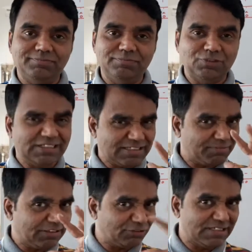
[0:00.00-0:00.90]
So, that's
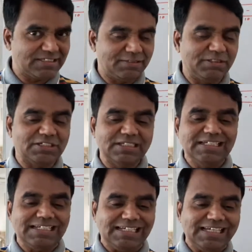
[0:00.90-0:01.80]
something that you can see because
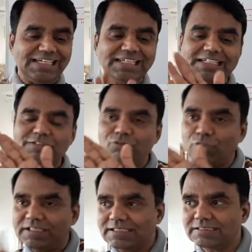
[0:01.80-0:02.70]
E is
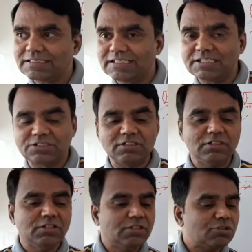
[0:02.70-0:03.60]
flowing in this
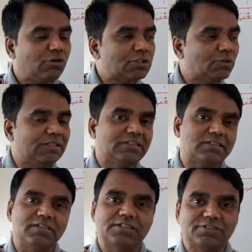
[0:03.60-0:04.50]
direction, it's also in this
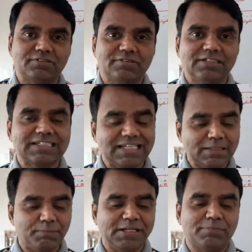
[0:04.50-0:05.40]
direction. It's like
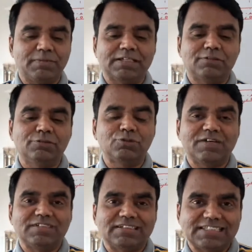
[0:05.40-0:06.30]
a pipe, like you
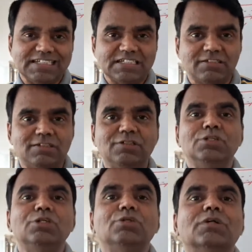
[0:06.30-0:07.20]
have at the center,
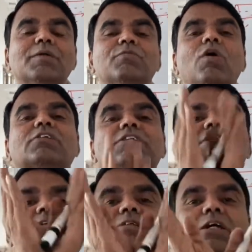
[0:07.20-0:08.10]
water is
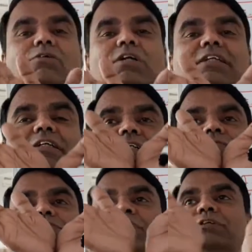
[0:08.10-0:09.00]
coming out and then it
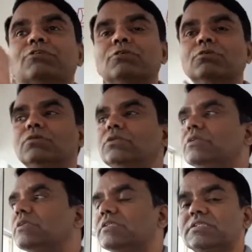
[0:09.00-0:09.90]
is flowing through
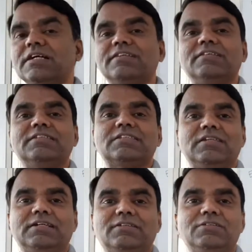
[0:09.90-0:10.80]
this side and this
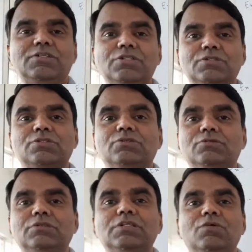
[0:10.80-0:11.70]
side.
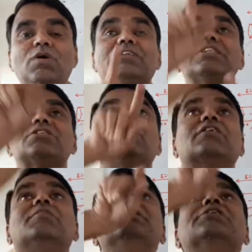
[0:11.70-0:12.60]
So, water is
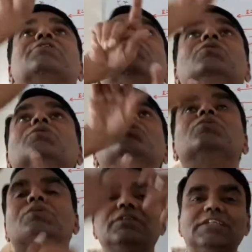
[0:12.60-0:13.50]
not coming
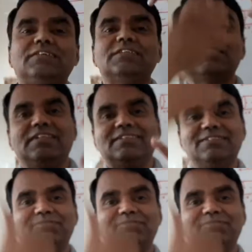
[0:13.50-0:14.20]
through the other side.